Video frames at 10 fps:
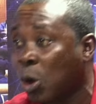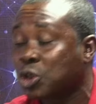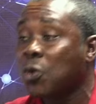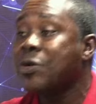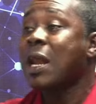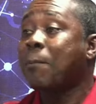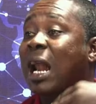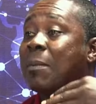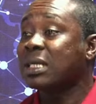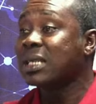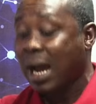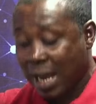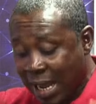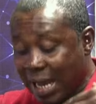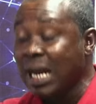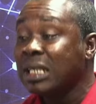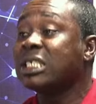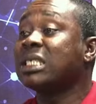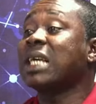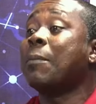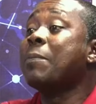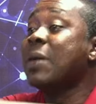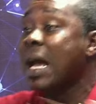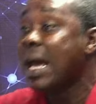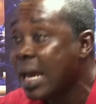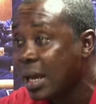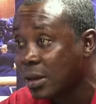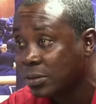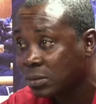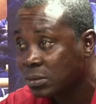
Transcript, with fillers: we hear the parliament now. NDC is sabbeble. By